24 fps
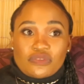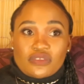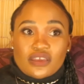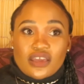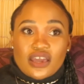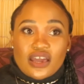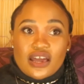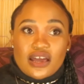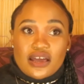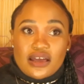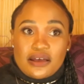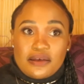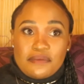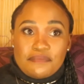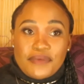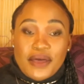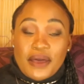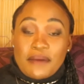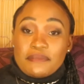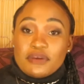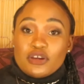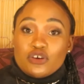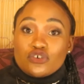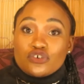
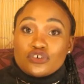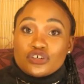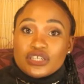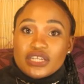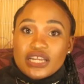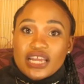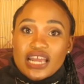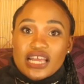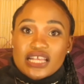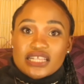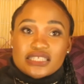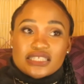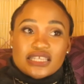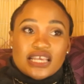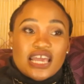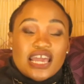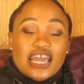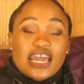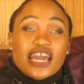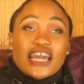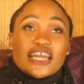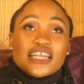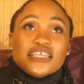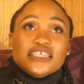I'm in good hands.
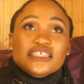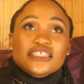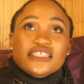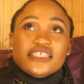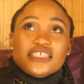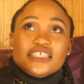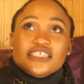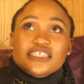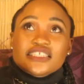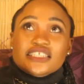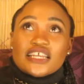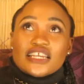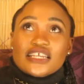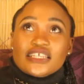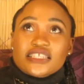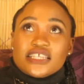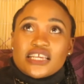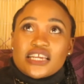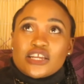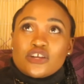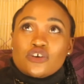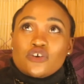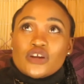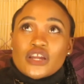And he started
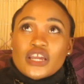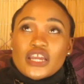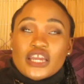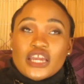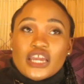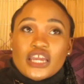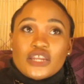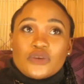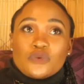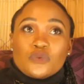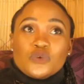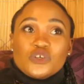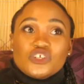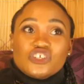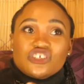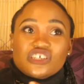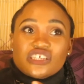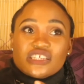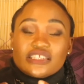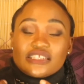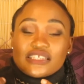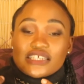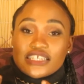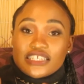saying, okay, can we
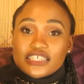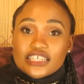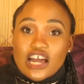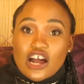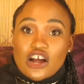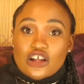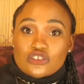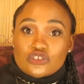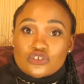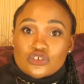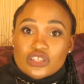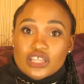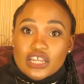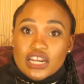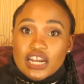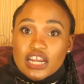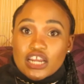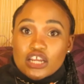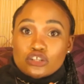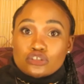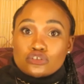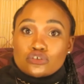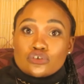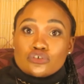just sit down so that I
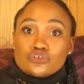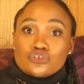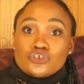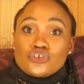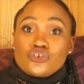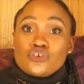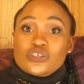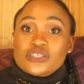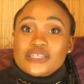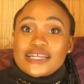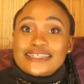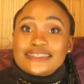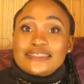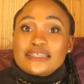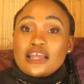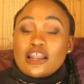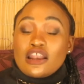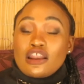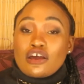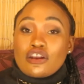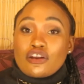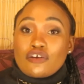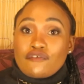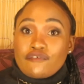can talk to you, because I see a
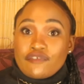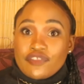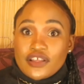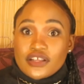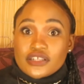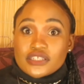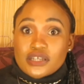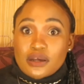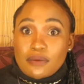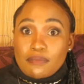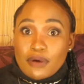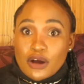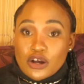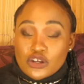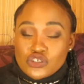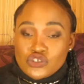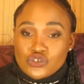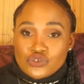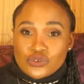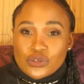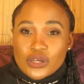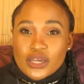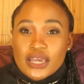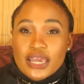lot of things about
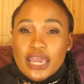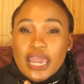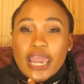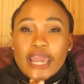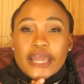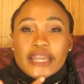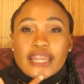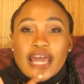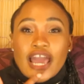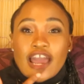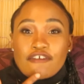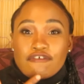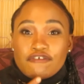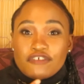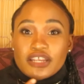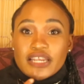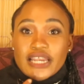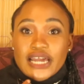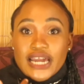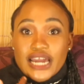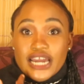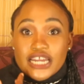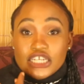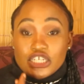you and I feel
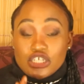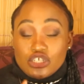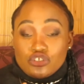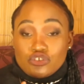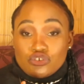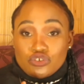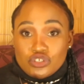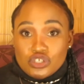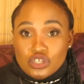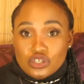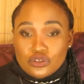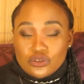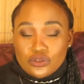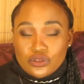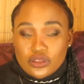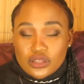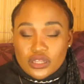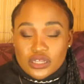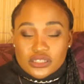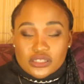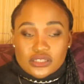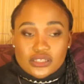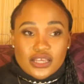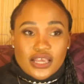like I need to tell you
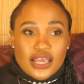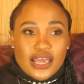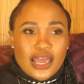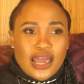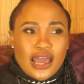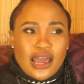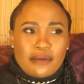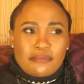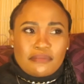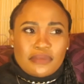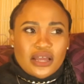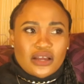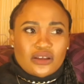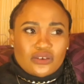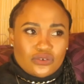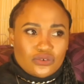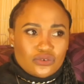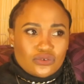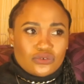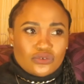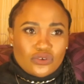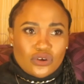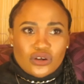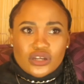this. I'm like,
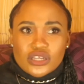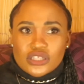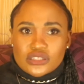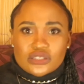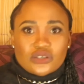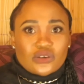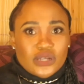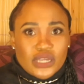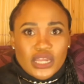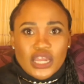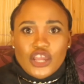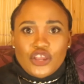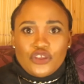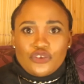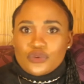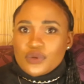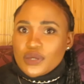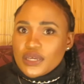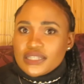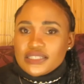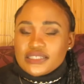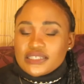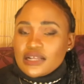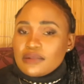no, it's okay, you
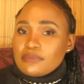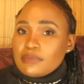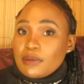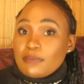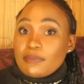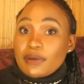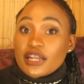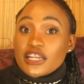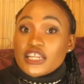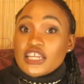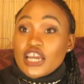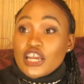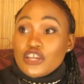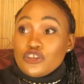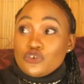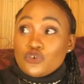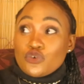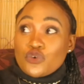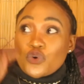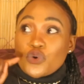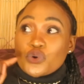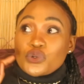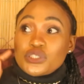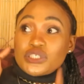can tell me, but can you
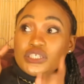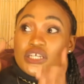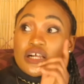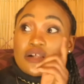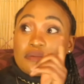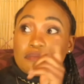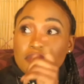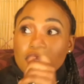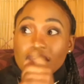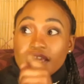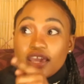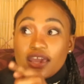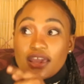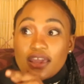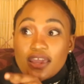go tell me